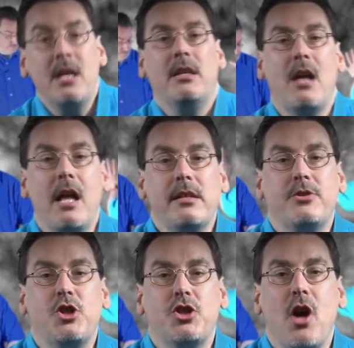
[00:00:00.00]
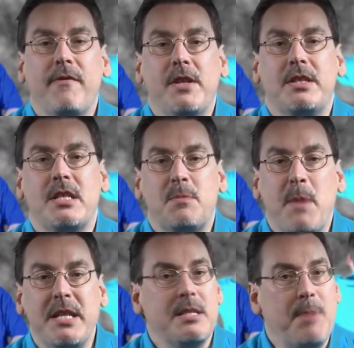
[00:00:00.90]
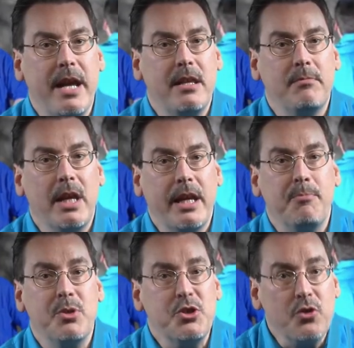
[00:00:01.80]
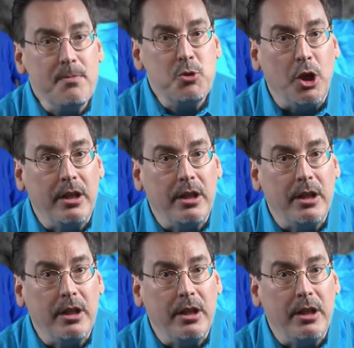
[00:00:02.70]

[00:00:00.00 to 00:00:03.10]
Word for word: Knowledge is often dispensed by them like a prescription